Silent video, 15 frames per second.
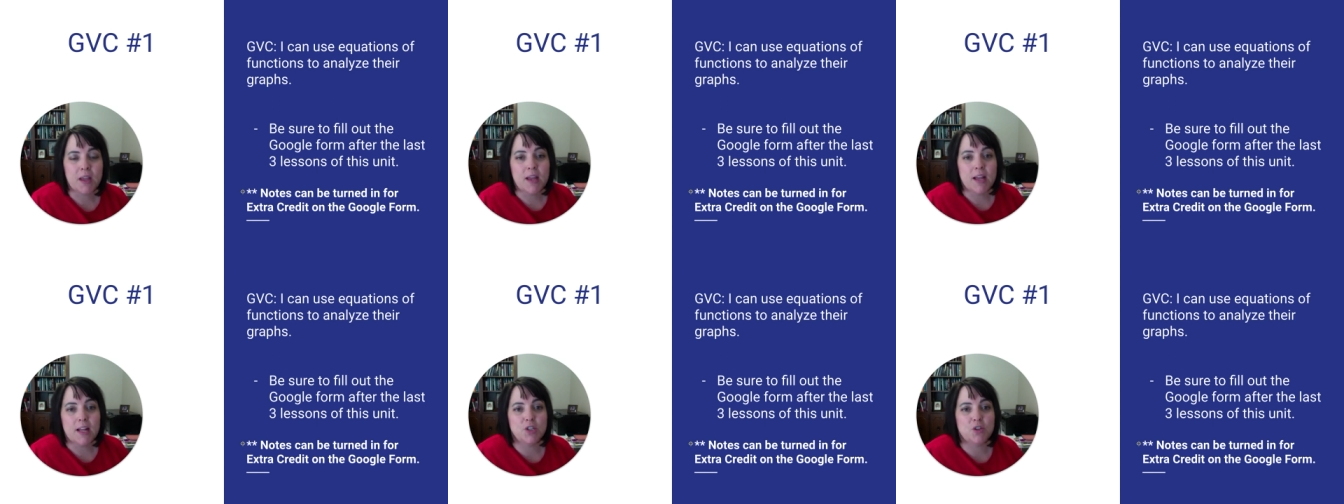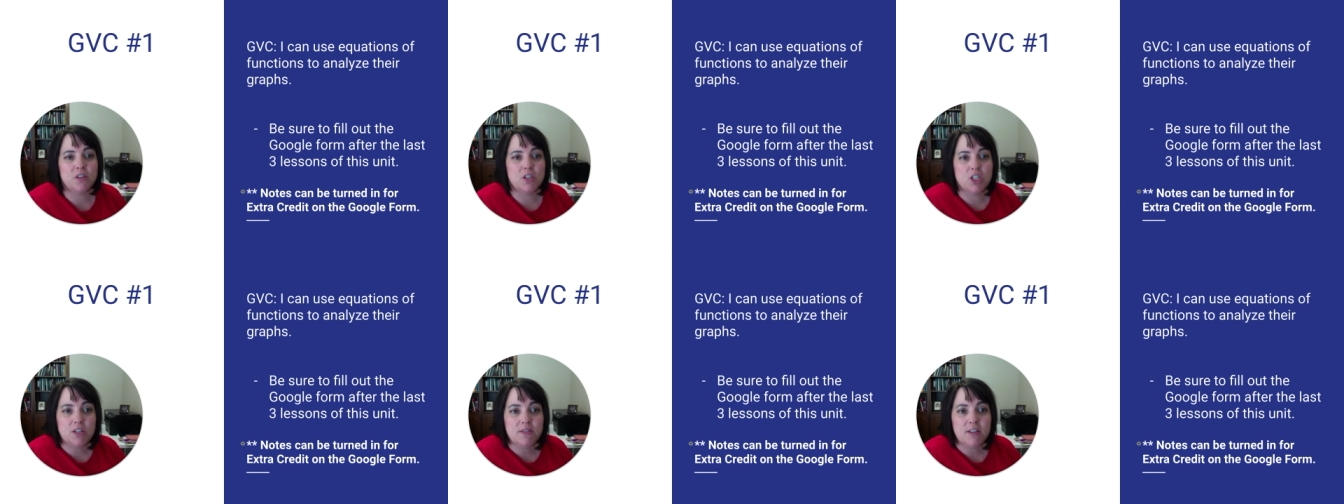And so the
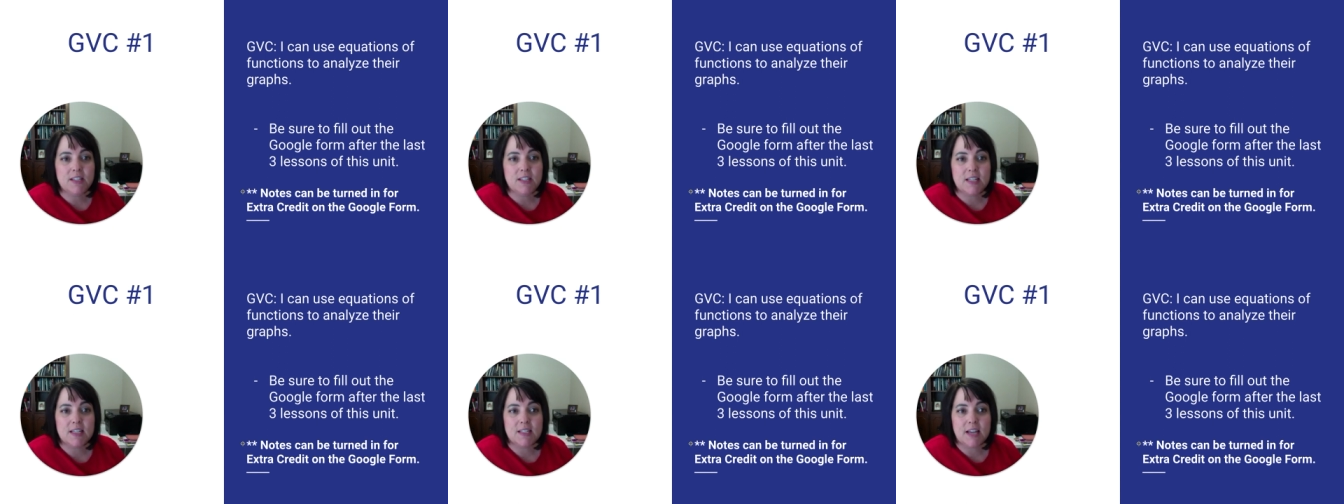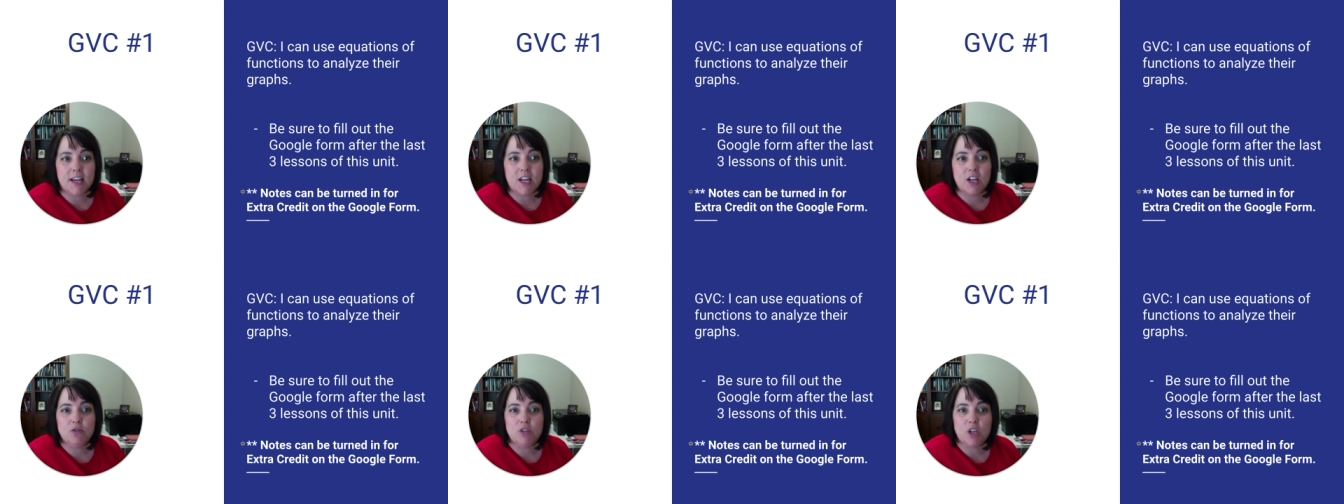GVC is I
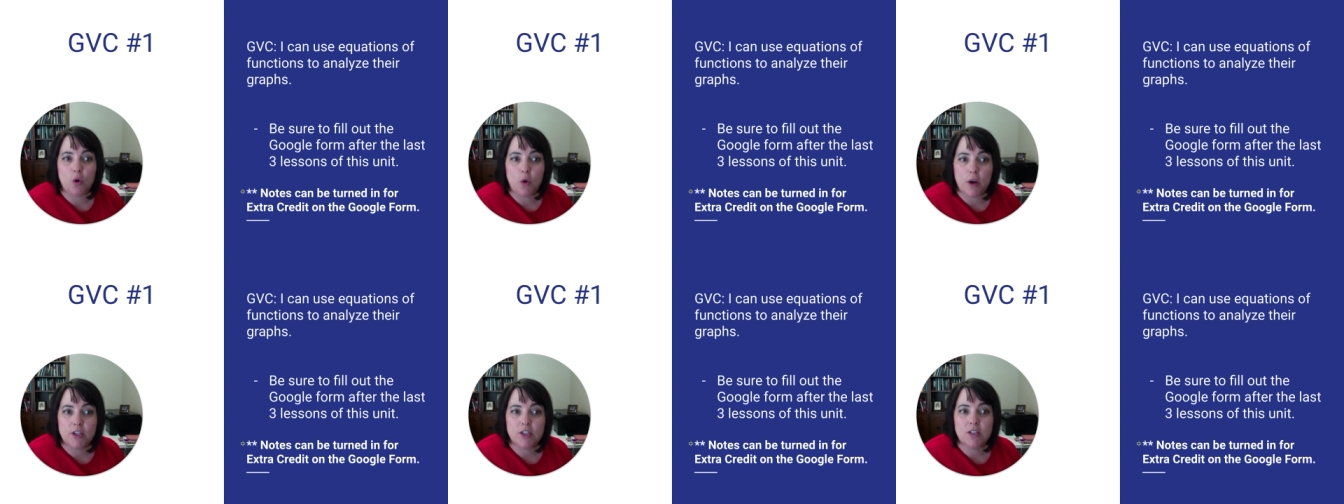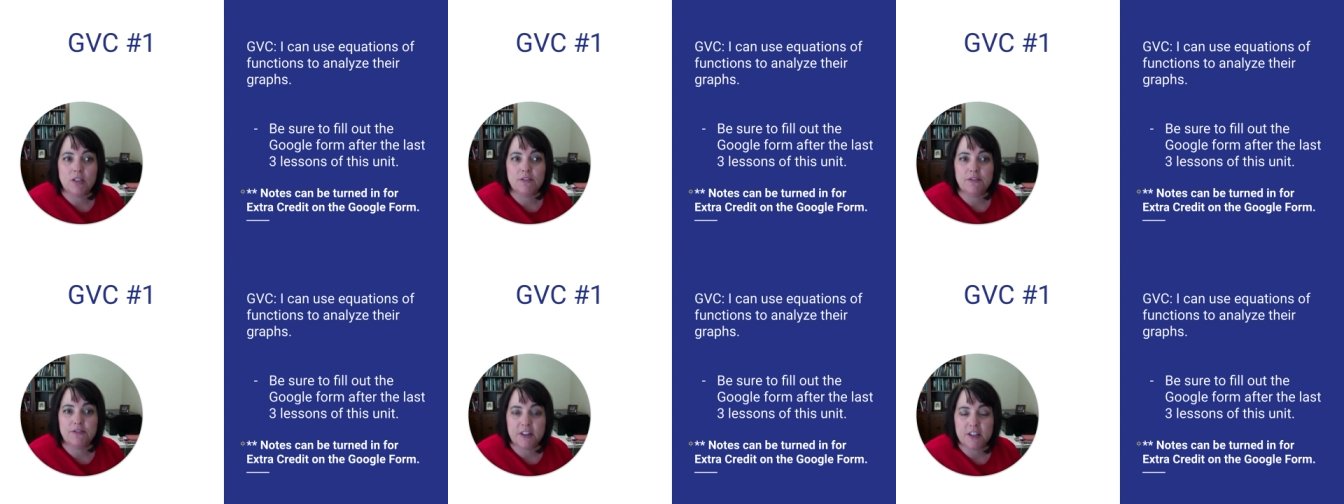can use equations of
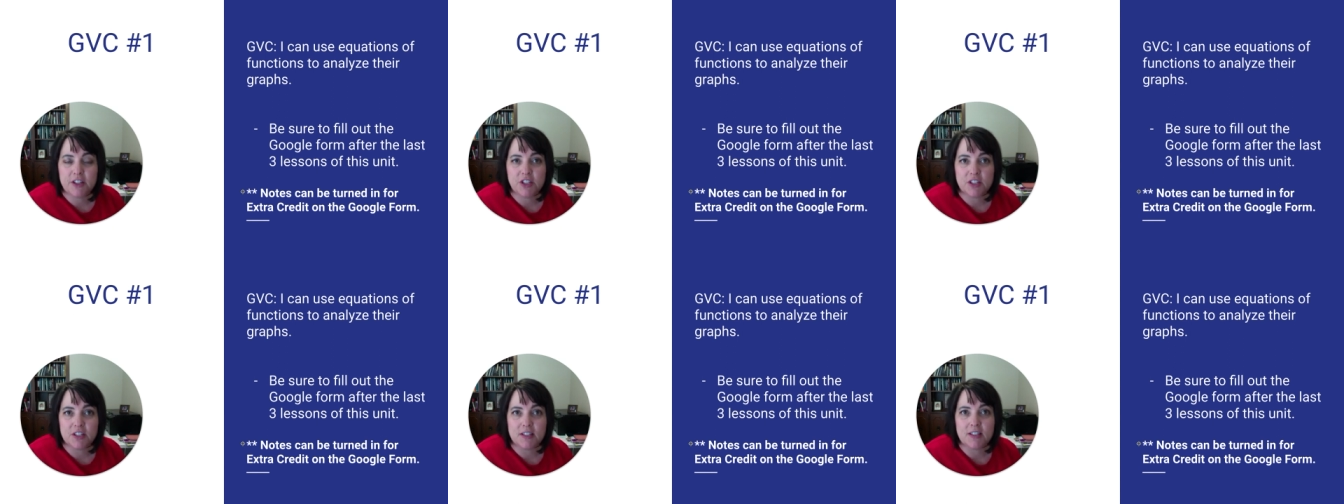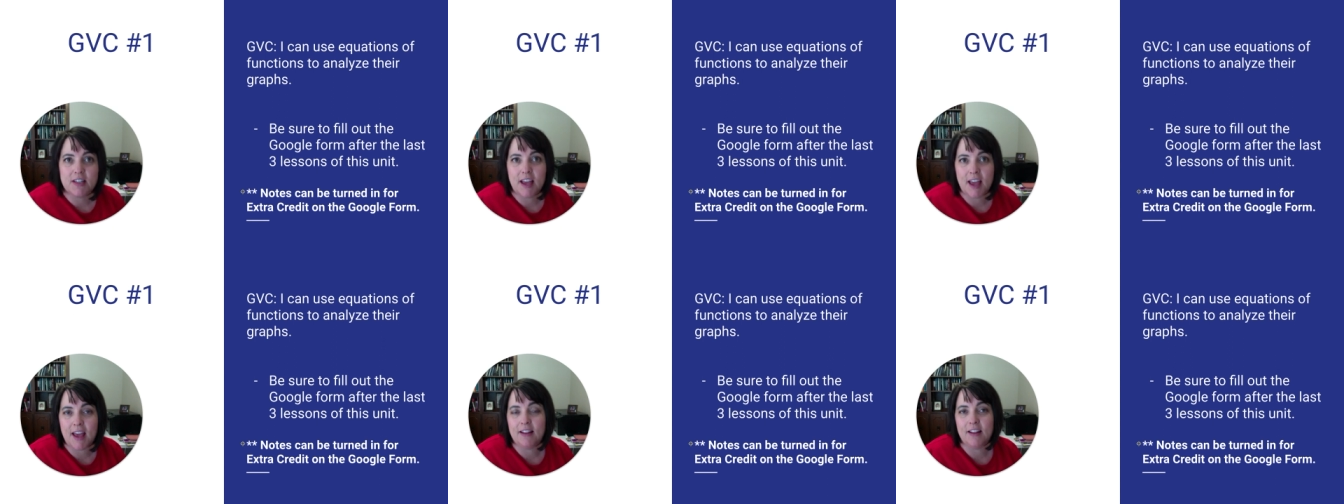functions to
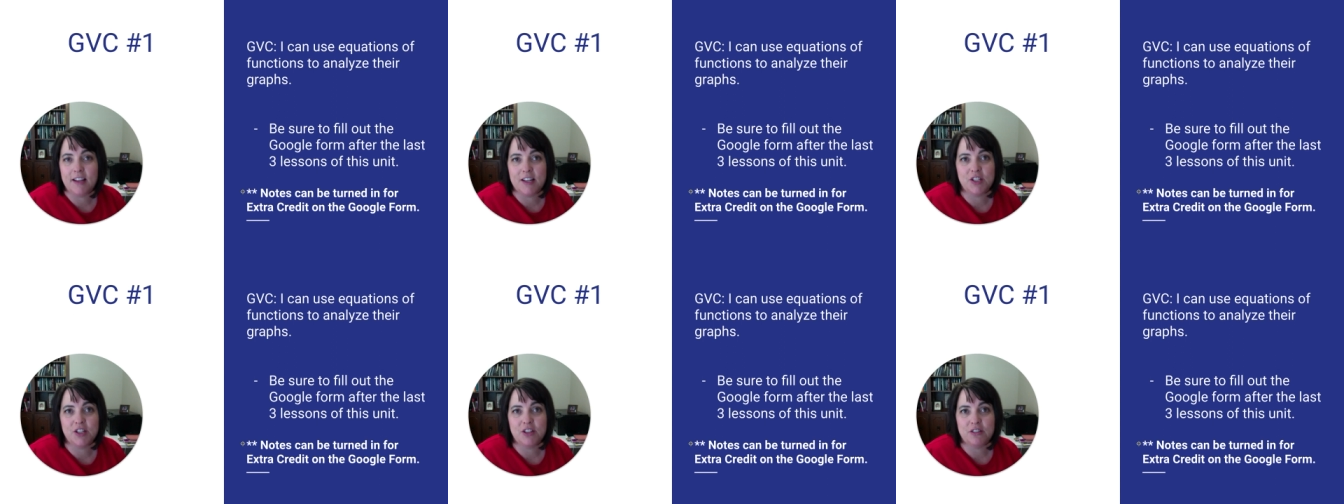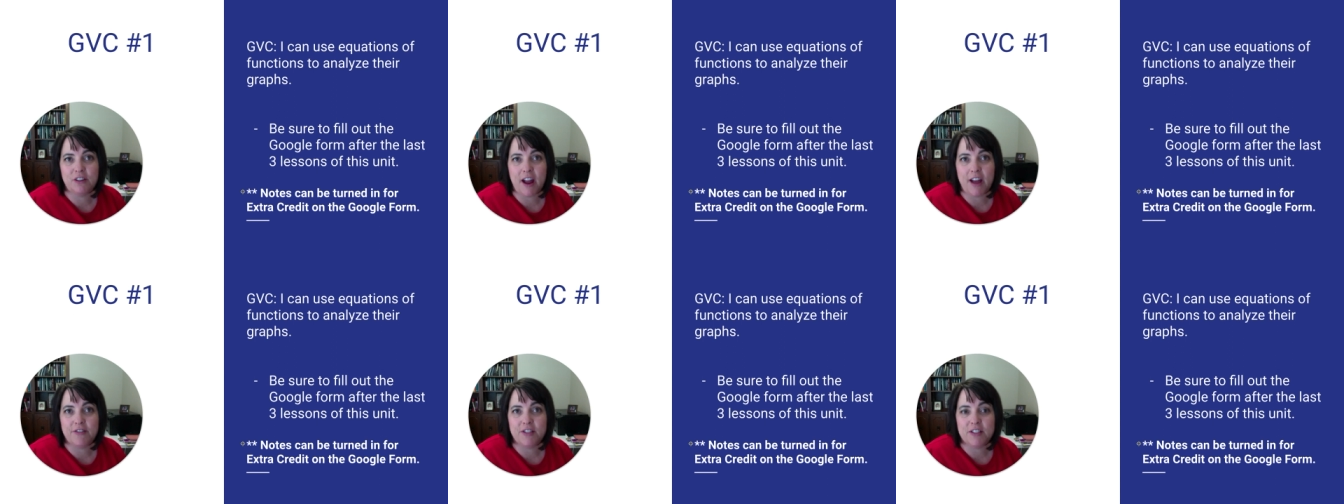analyze their
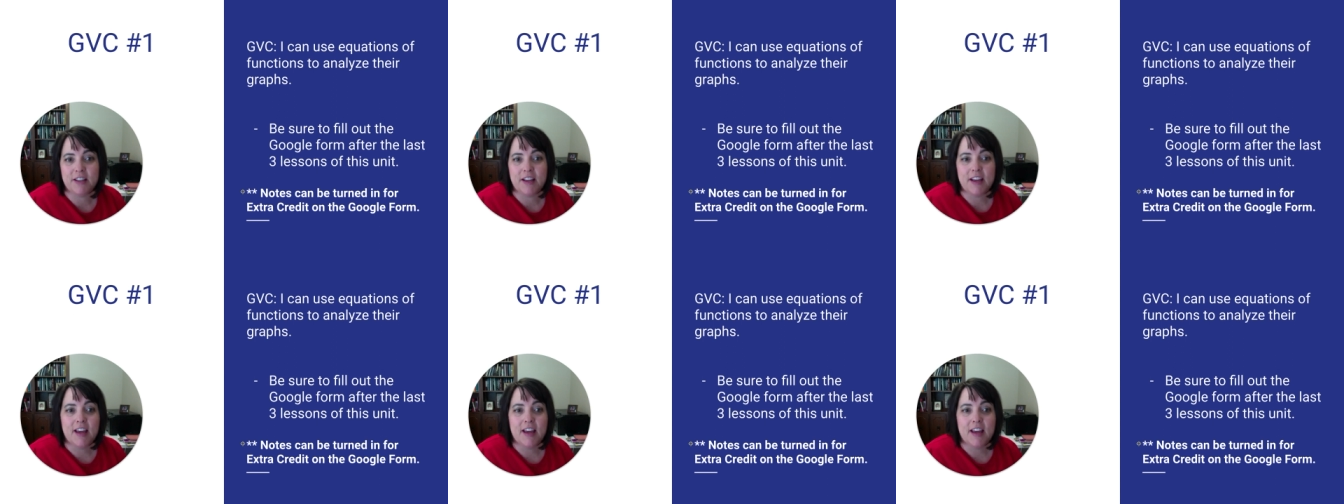graphs.